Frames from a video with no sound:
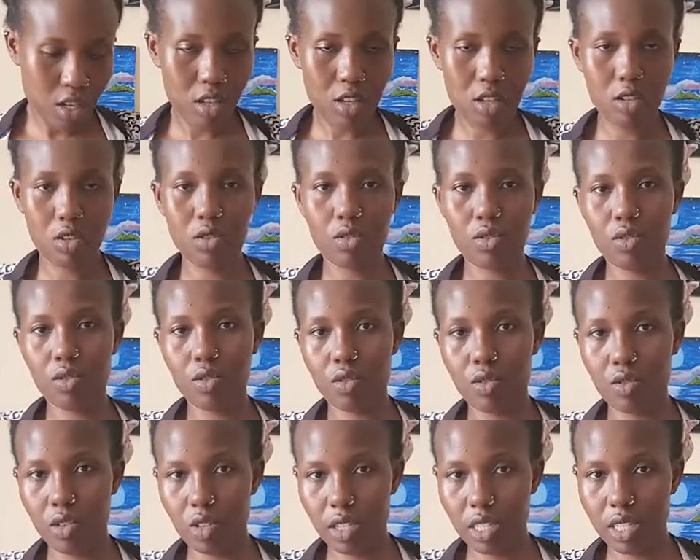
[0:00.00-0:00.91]

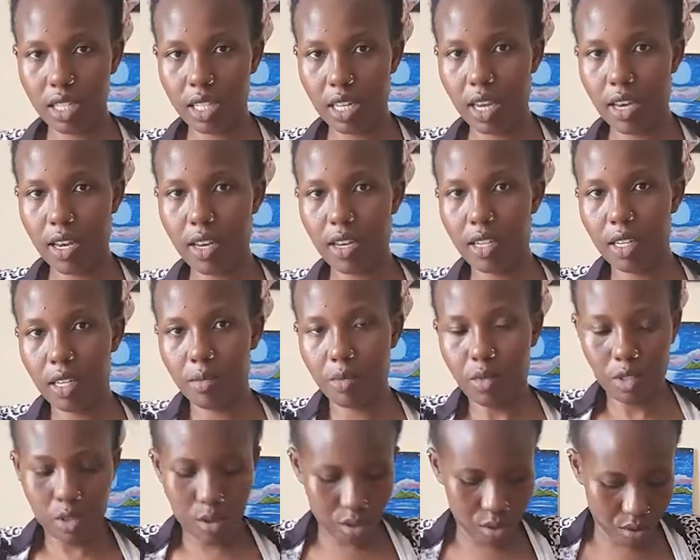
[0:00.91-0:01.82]
So it's a, let
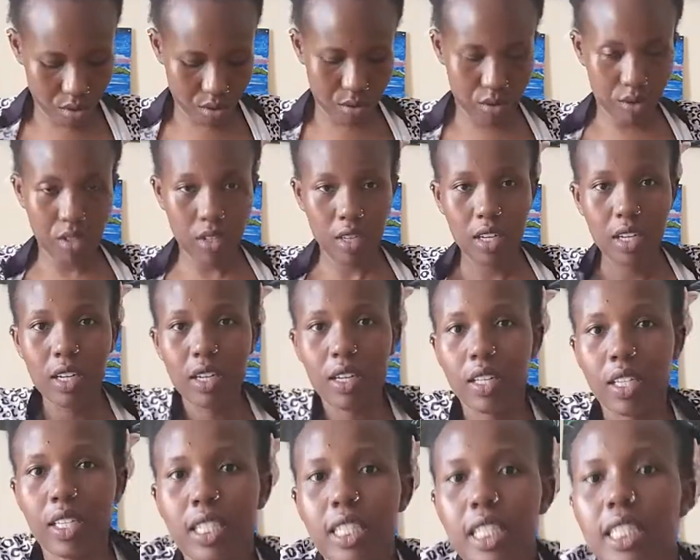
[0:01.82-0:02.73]
me show you.
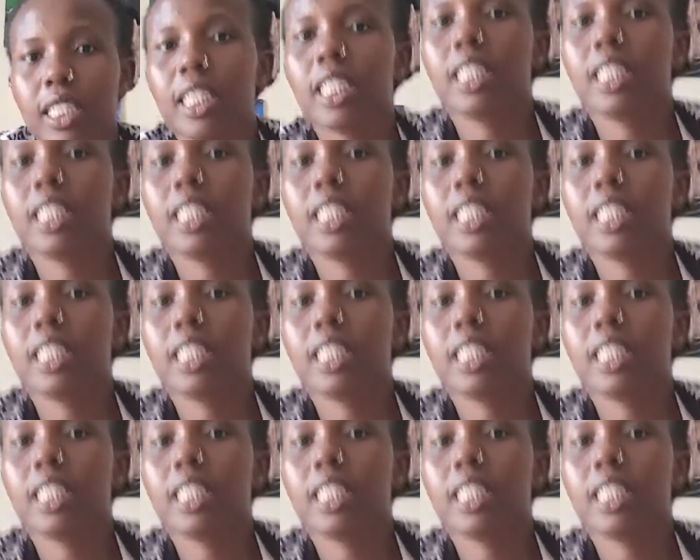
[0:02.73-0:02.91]
This